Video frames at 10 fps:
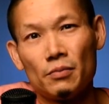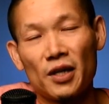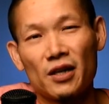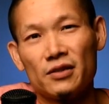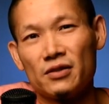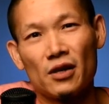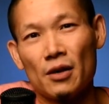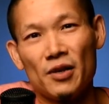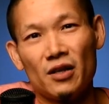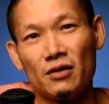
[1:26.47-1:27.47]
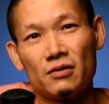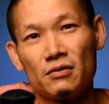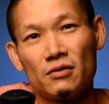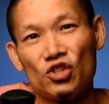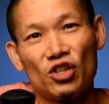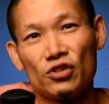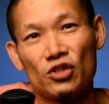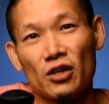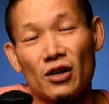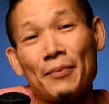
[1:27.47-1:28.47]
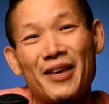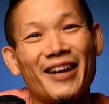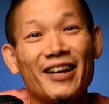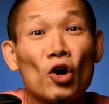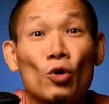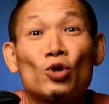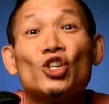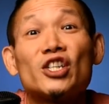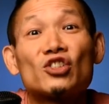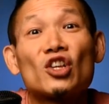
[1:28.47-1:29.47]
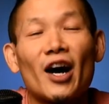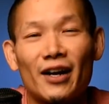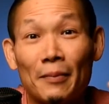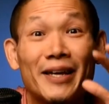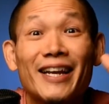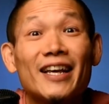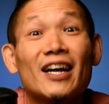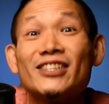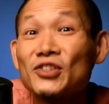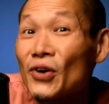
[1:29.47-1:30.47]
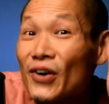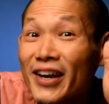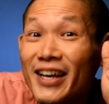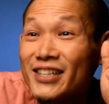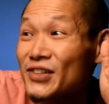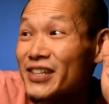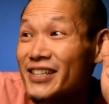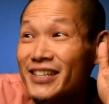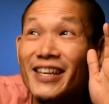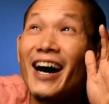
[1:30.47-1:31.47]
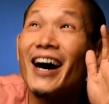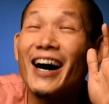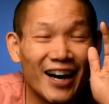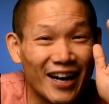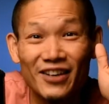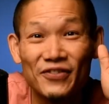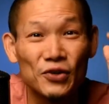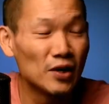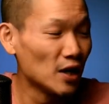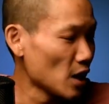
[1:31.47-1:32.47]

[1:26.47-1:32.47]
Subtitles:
because, I mean, she doesn't share. I'm kidding. No, she shares a lot. I'm kidding. Sorry, sis. I love you.